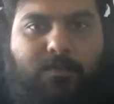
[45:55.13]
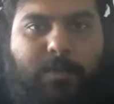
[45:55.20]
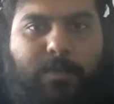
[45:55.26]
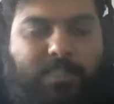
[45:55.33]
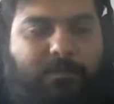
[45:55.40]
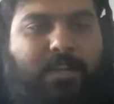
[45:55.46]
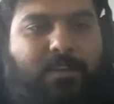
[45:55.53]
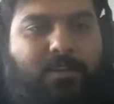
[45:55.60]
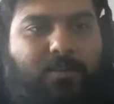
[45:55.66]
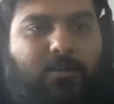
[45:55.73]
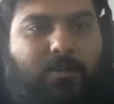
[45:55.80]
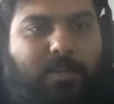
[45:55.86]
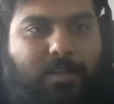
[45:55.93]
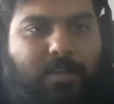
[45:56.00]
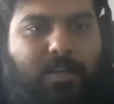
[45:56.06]
It's better to
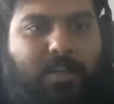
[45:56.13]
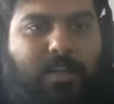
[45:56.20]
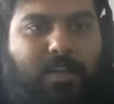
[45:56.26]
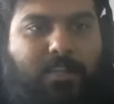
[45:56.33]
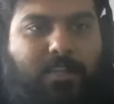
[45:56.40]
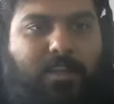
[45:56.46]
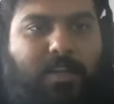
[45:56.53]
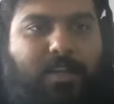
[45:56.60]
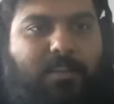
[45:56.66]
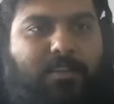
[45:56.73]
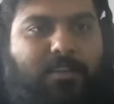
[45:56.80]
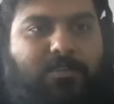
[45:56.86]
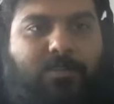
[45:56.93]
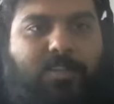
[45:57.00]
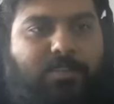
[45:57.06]
do it earlier than later.
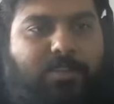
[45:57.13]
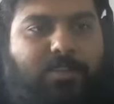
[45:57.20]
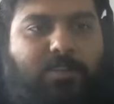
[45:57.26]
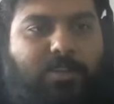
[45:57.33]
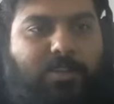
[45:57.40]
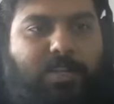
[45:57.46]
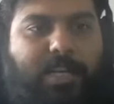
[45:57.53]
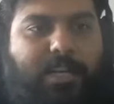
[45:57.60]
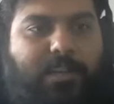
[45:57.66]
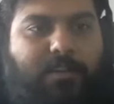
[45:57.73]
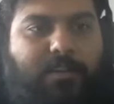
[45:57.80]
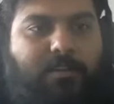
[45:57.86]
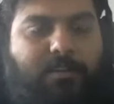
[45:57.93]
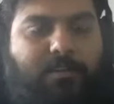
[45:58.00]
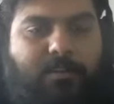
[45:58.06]
As soon as you know you're
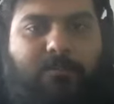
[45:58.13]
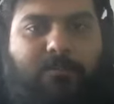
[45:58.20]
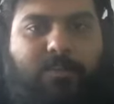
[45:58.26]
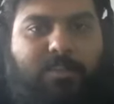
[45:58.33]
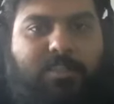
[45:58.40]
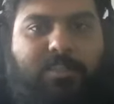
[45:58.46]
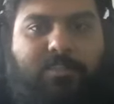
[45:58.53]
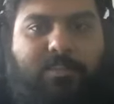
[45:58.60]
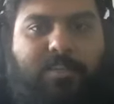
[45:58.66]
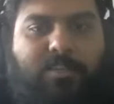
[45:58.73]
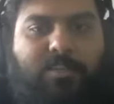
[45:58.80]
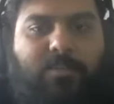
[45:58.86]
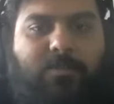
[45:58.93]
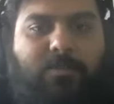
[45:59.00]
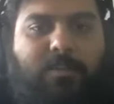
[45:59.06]
getting deferred, just reach
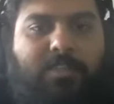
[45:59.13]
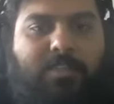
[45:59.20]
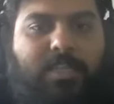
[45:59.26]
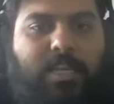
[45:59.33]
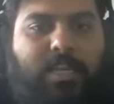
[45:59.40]
out to us.